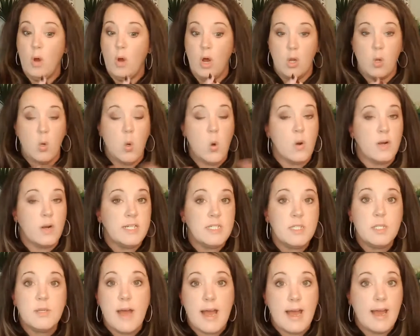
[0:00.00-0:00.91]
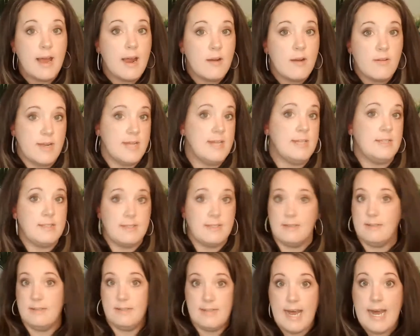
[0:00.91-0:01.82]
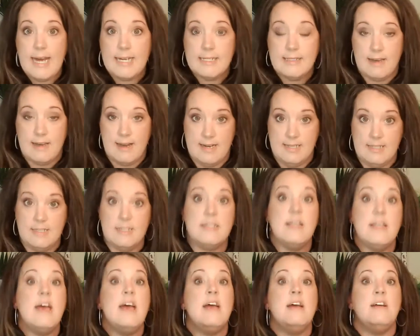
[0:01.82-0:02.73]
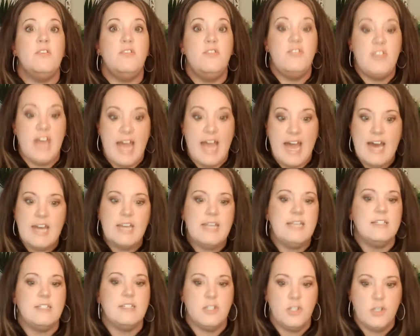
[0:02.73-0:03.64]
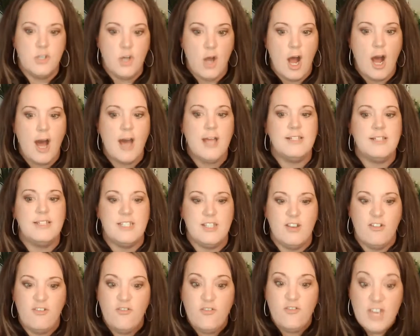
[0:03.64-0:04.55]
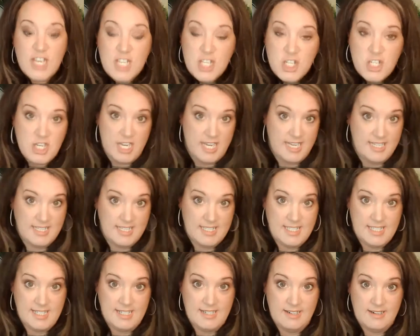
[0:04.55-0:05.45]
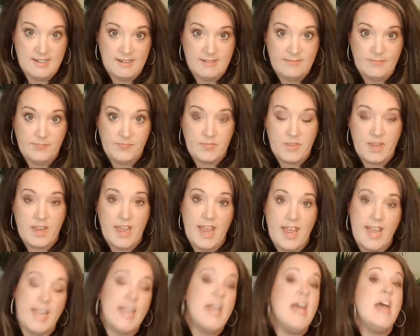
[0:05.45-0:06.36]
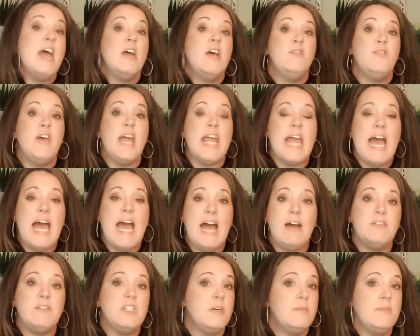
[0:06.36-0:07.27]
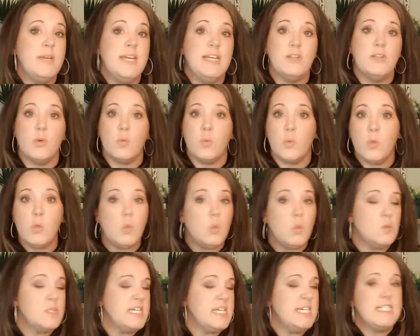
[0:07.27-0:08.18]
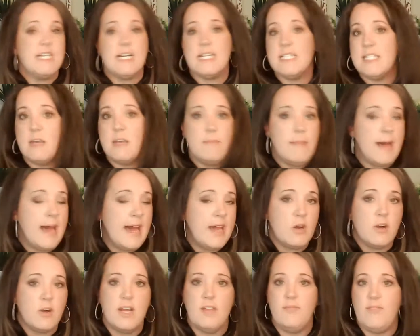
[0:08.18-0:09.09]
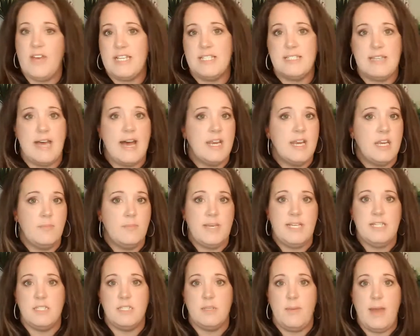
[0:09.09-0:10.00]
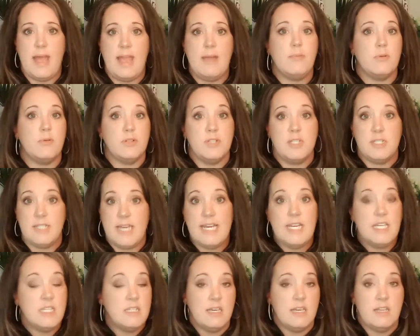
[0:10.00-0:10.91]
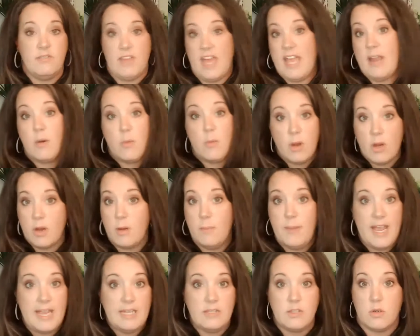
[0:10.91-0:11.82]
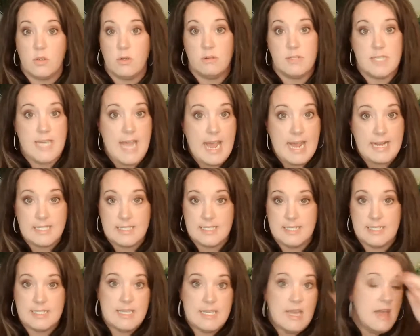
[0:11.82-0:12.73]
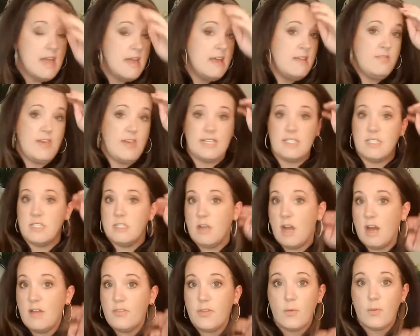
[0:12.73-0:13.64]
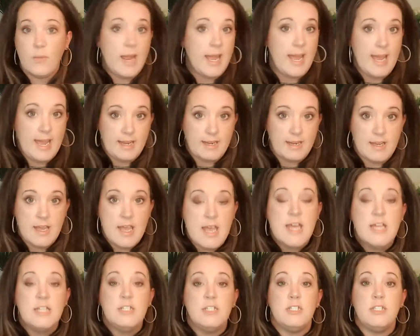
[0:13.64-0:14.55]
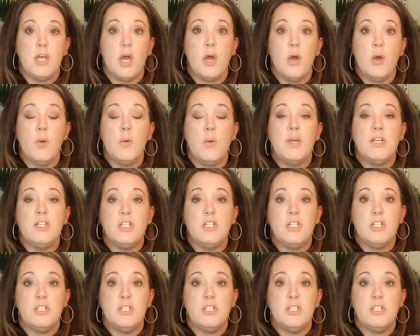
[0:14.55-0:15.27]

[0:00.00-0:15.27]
well, according to IRS guidelines, that is not sufficient. Okay, they have to meet the rules. It doesn't matter if they signed a piece of paper stating that they are going to pay their own taxes. That's not the reg. So